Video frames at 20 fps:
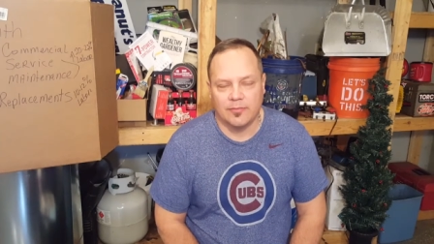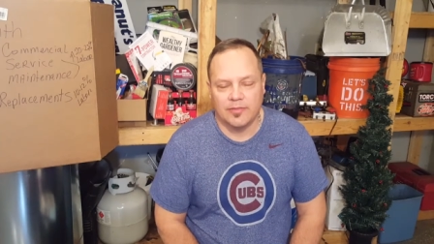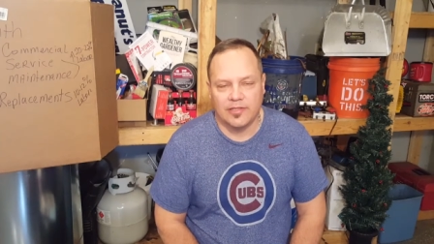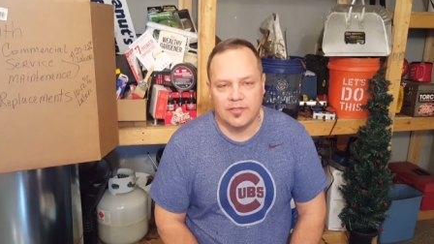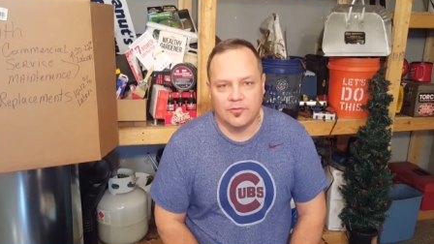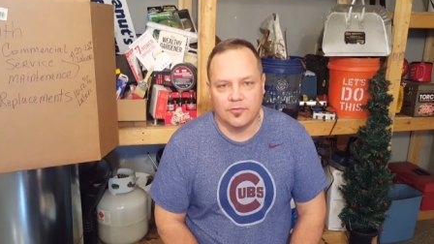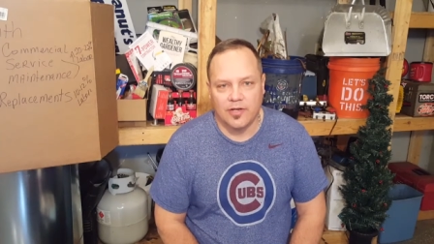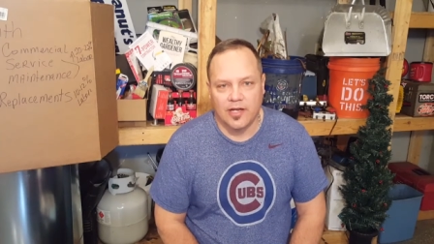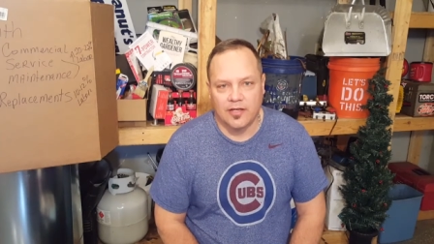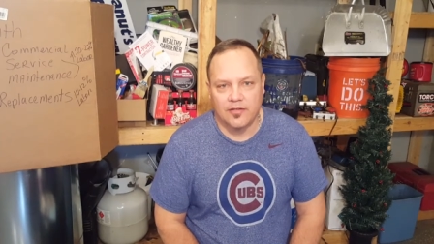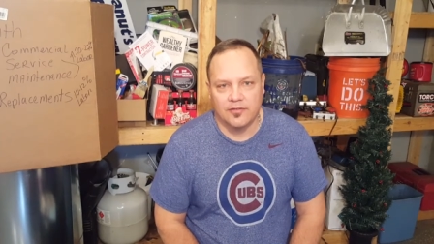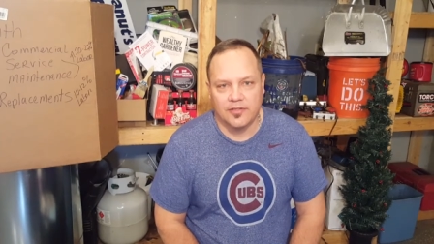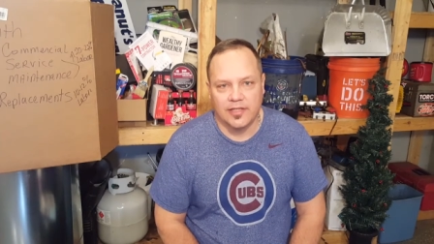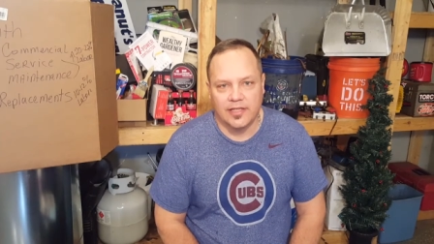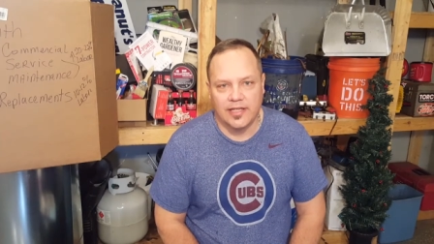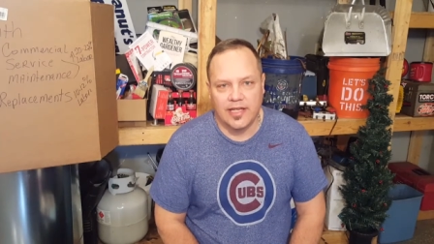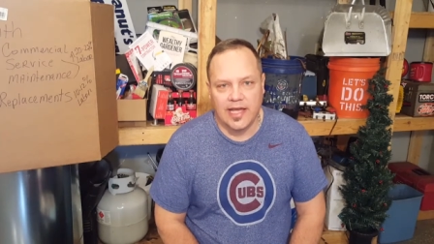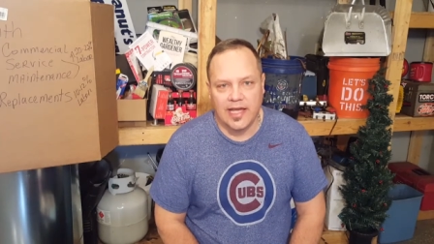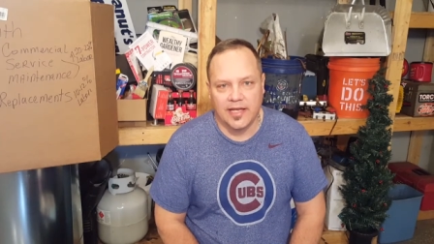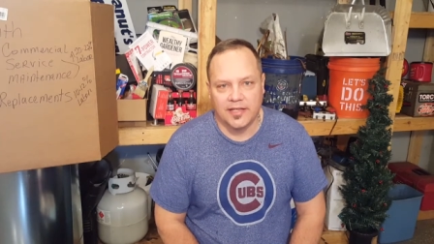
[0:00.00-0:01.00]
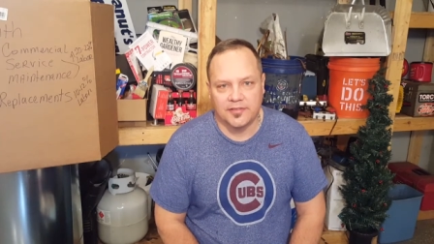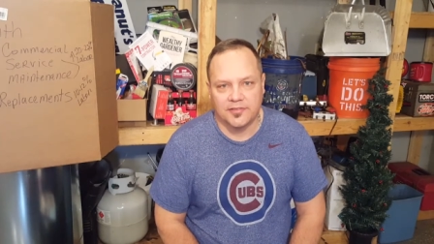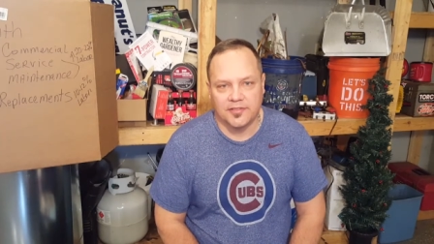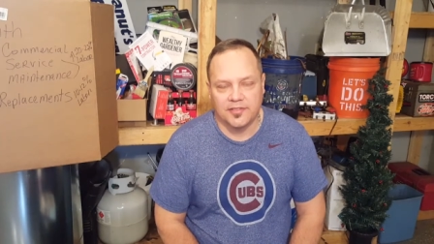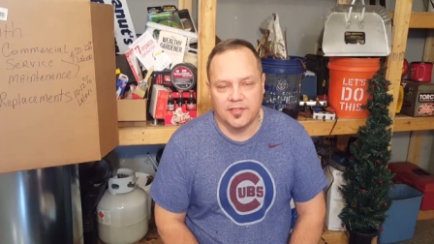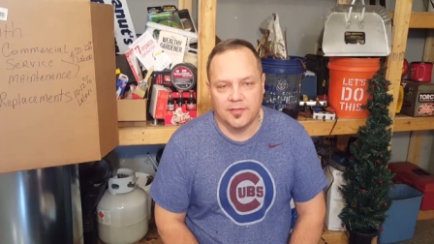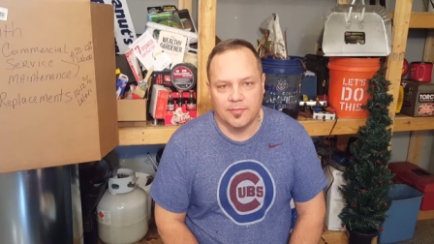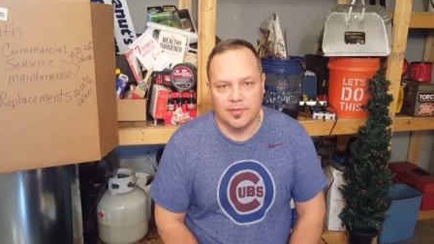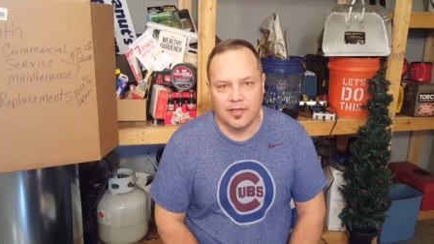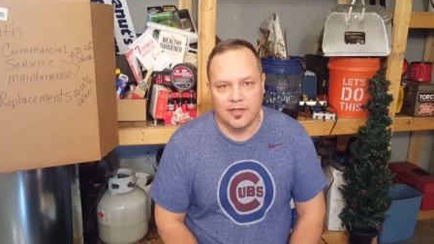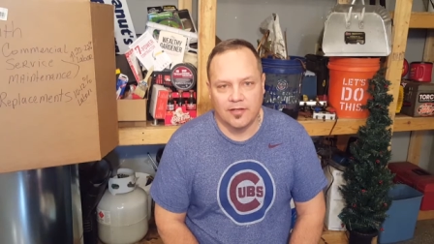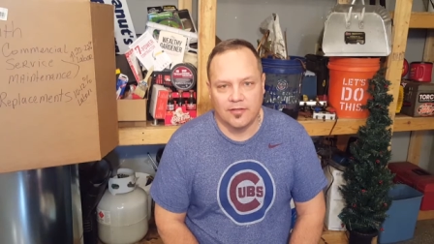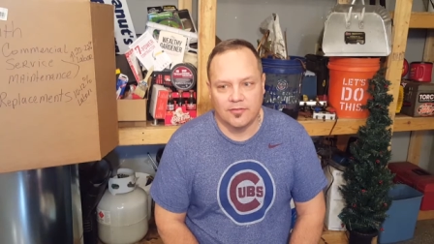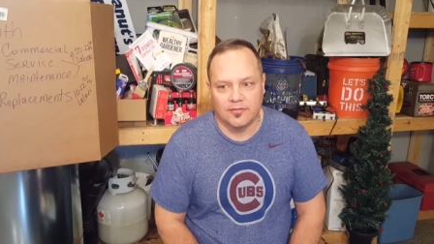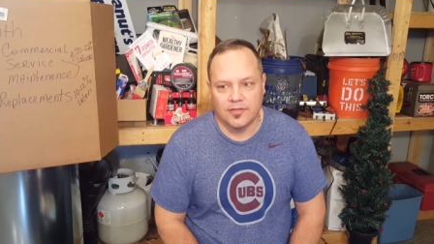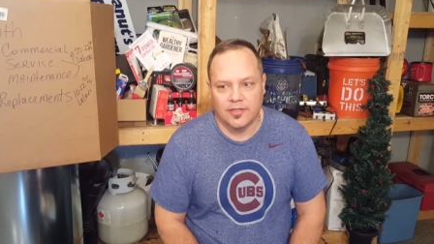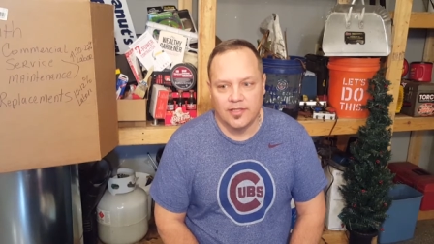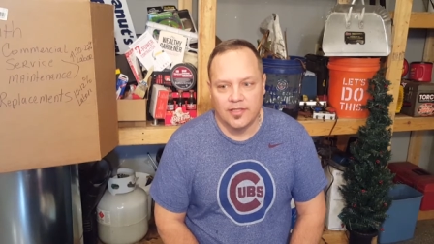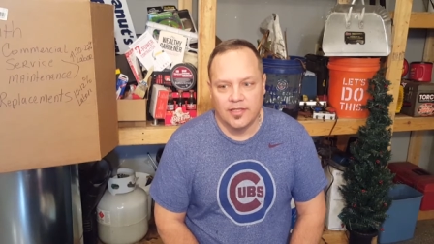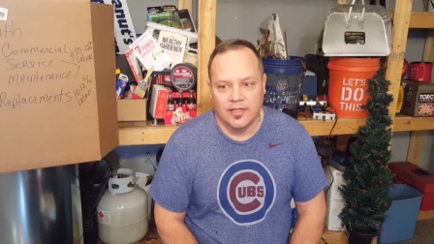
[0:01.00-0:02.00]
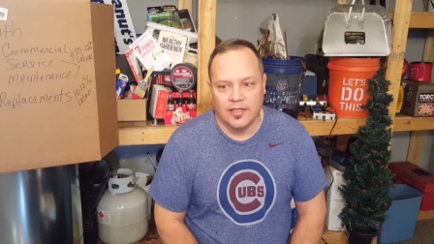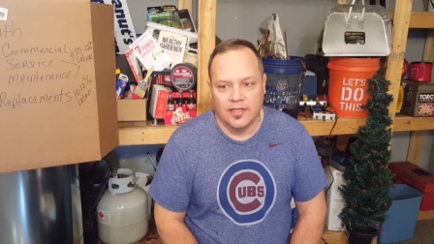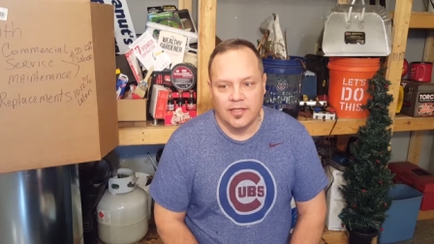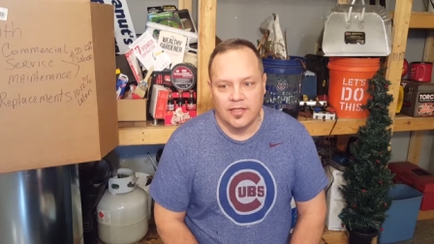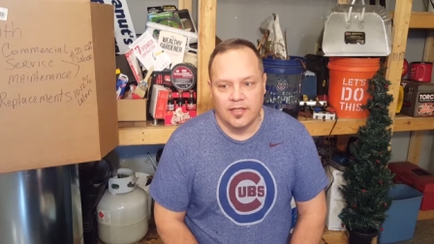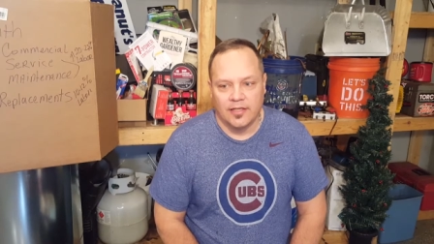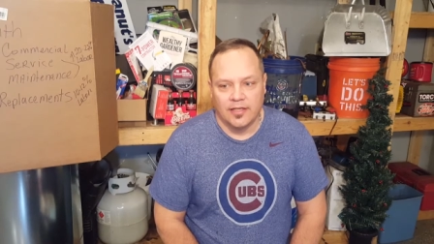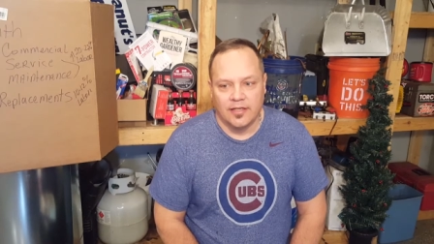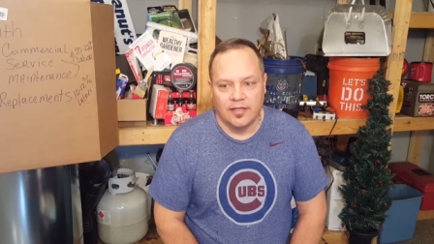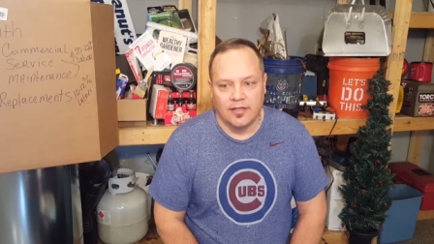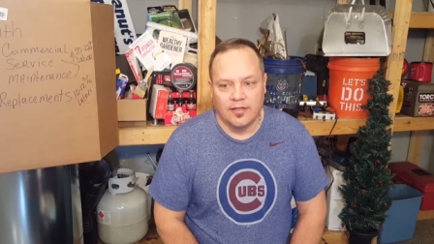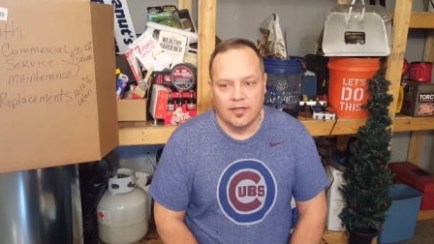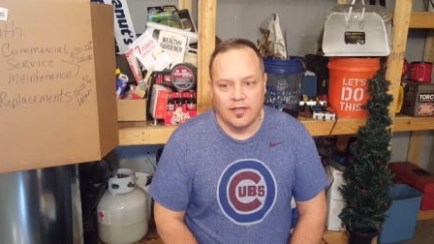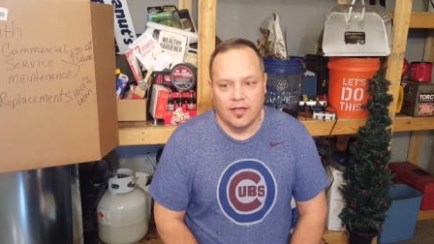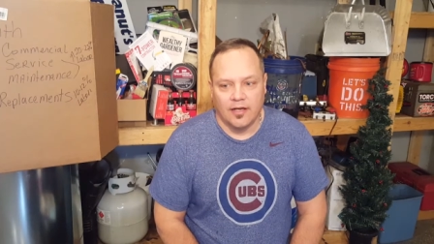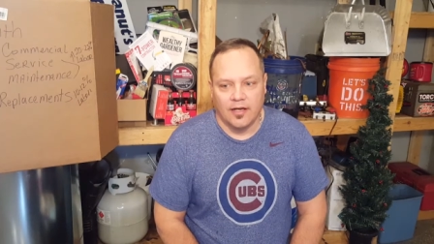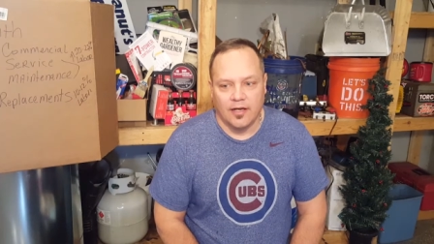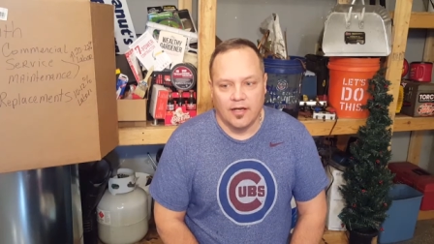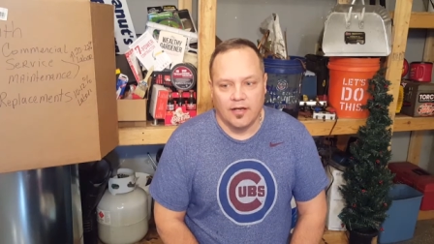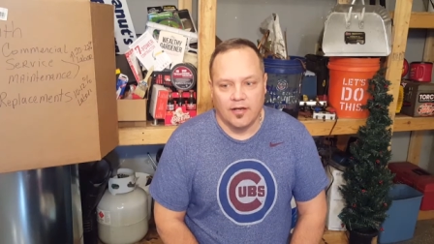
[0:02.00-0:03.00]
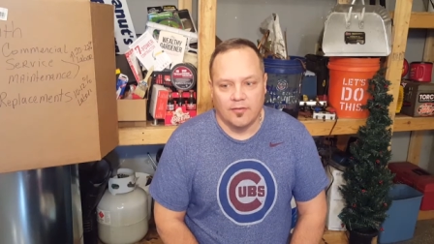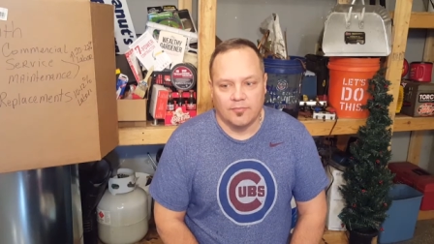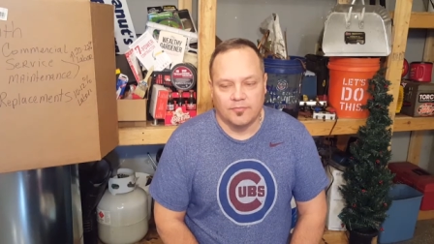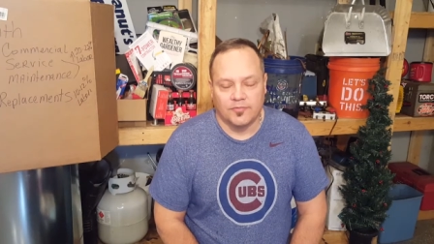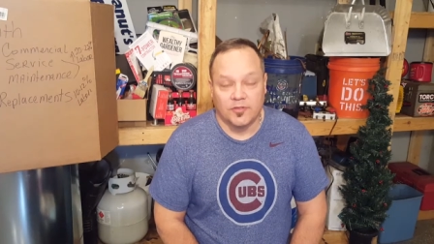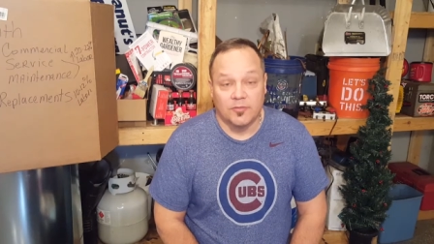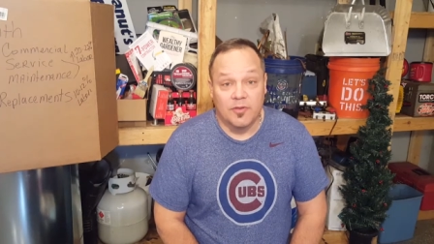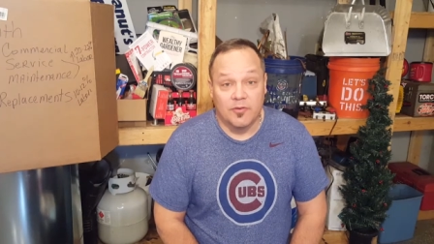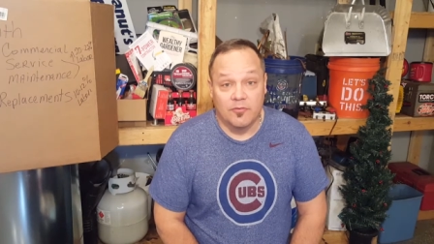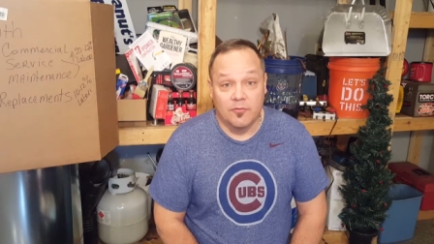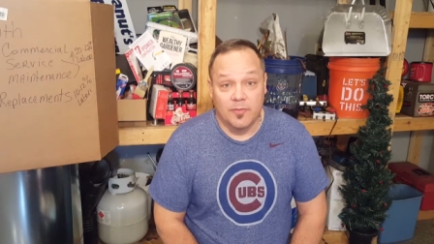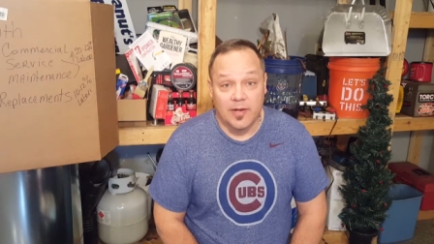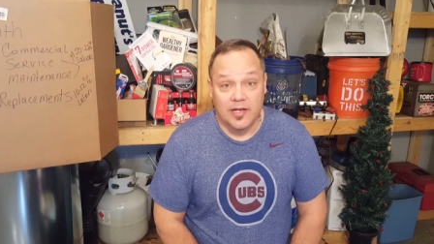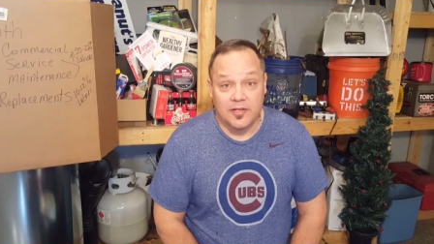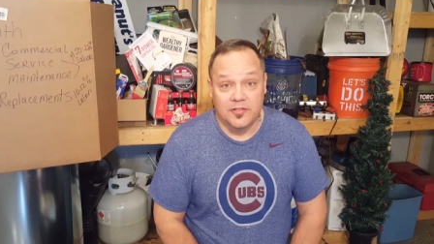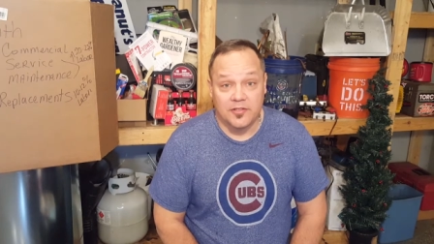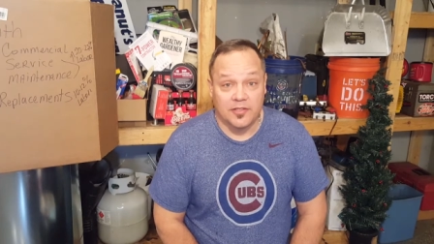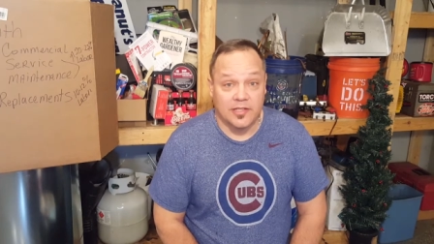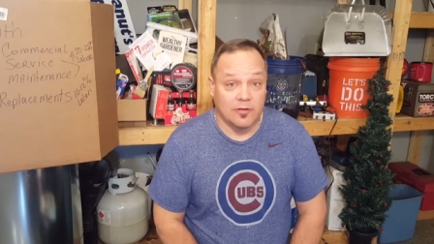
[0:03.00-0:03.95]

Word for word: me directly asking about uh, some information.